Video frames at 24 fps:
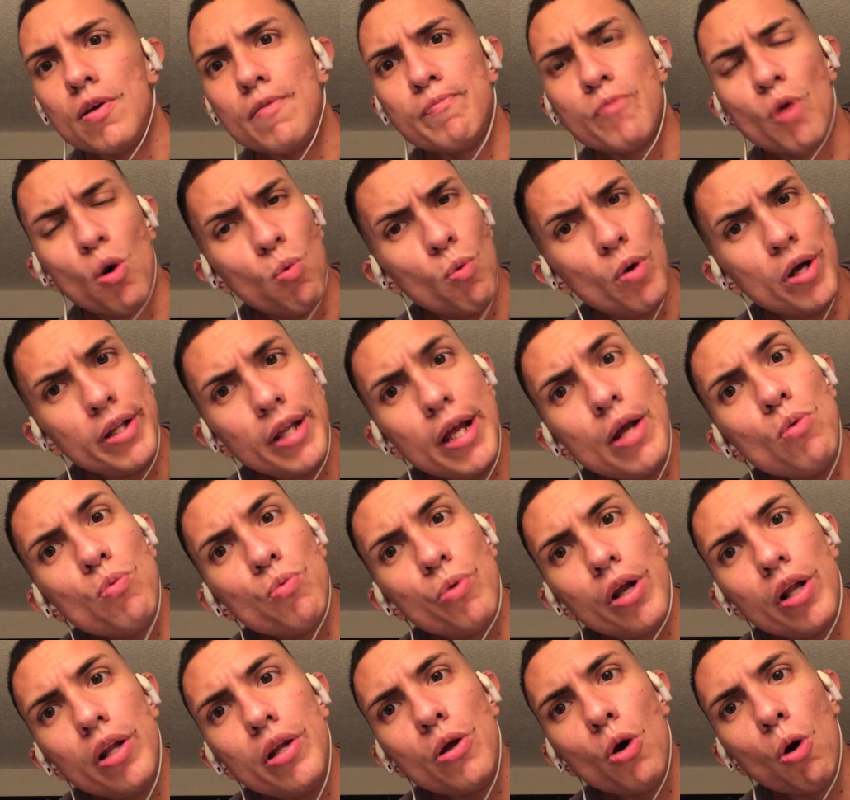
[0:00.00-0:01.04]
But when they
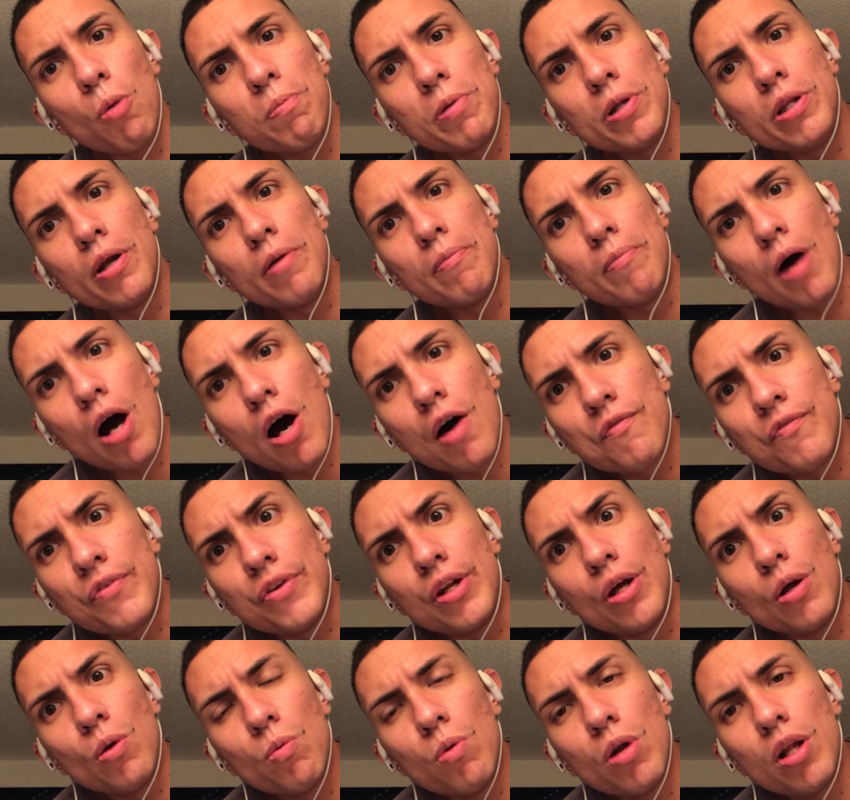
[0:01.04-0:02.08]
really open their mouth
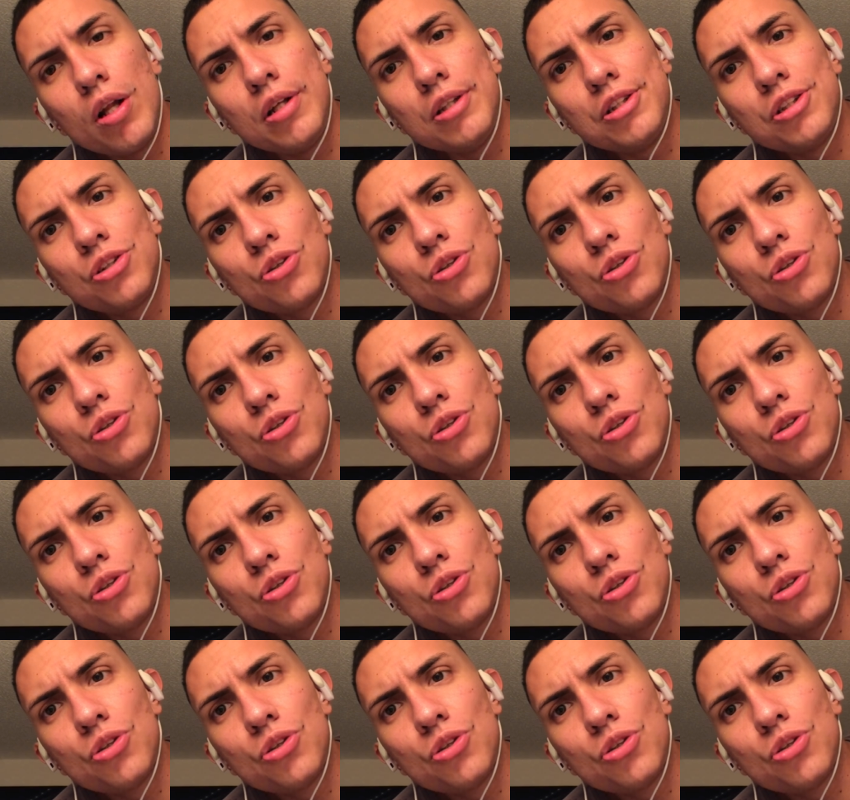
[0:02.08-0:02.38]
and they really